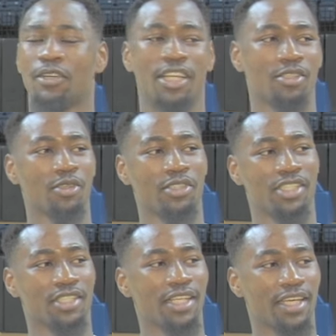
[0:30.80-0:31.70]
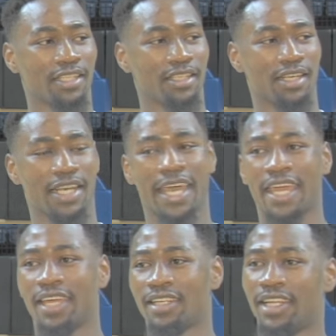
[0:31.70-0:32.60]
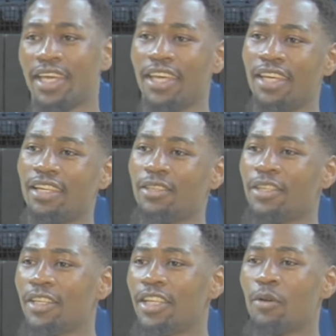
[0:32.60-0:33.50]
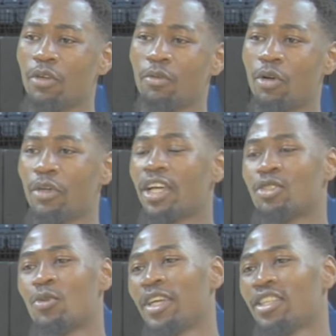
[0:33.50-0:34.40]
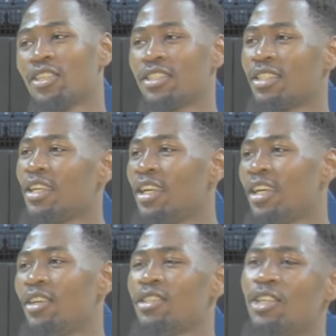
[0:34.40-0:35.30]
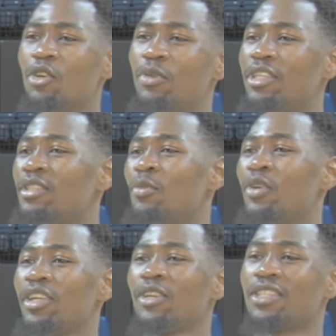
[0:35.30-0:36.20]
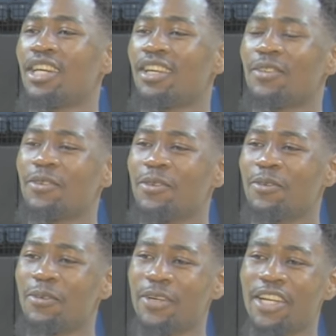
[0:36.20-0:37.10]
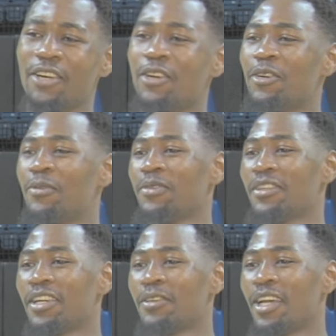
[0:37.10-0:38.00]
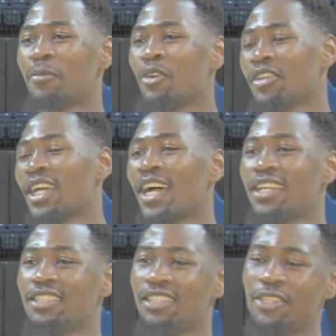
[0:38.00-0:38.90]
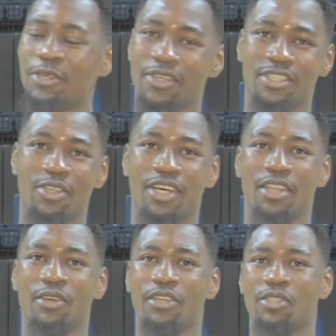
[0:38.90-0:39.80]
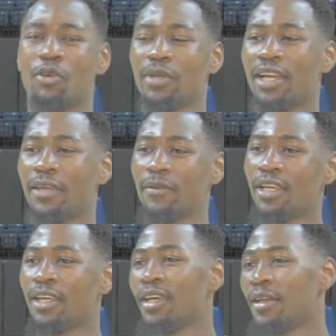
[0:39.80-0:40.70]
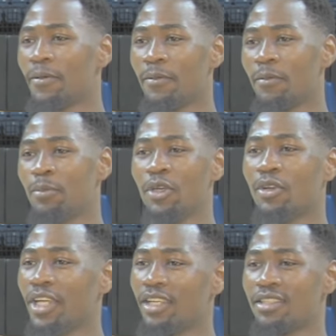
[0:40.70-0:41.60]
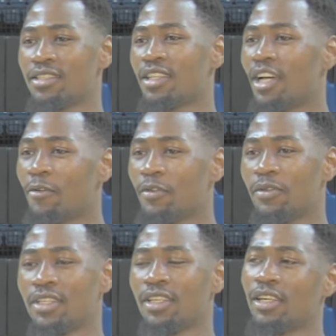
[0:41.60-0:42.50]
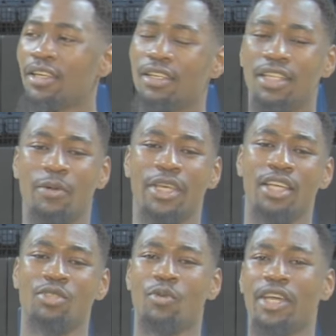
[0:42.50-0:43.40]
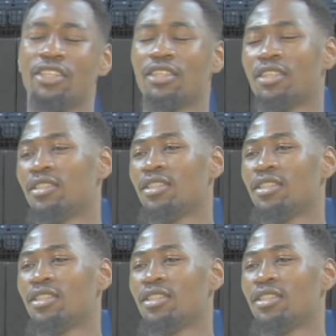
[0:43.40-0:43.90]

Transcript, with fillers: all I saw was just like land, land. Then we, when we got to Rangers, it was a little bit disappointing because I, when I heard I'm going to college in the U.S., you know, I thought it was going to be like buildings and stuff. And then we got to Ranger, it's